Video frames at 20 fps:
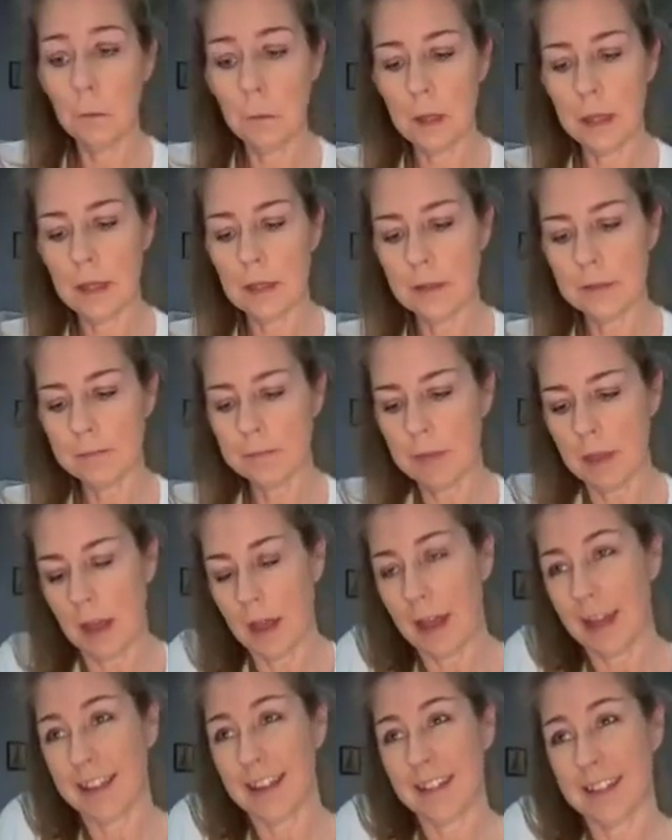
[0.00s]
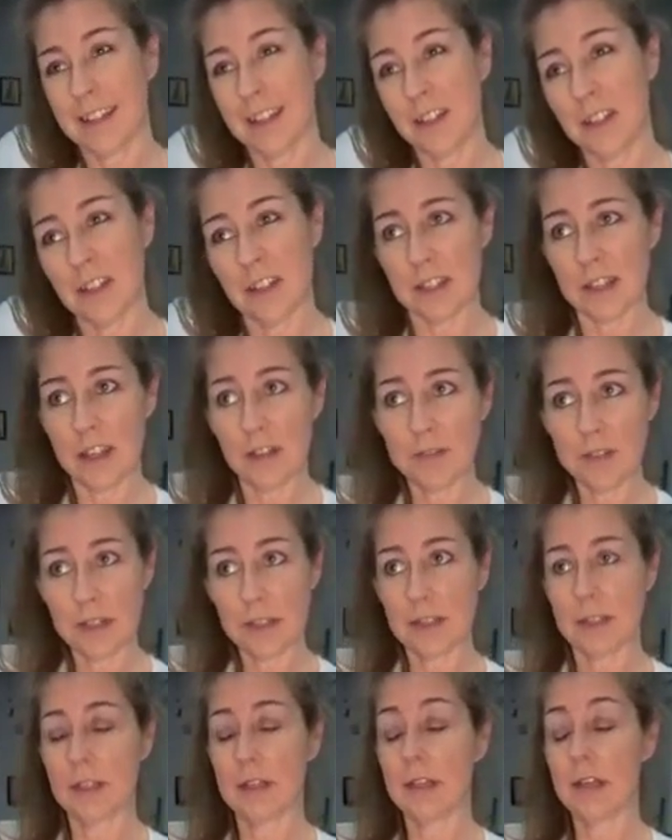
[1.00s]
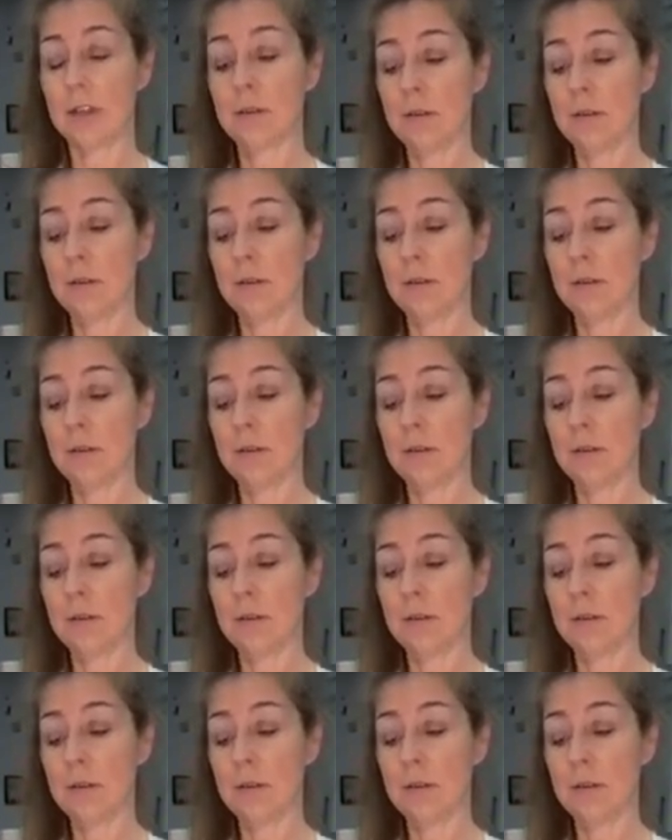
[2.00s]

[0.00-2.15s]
Oh well, I guess I'll just have to sit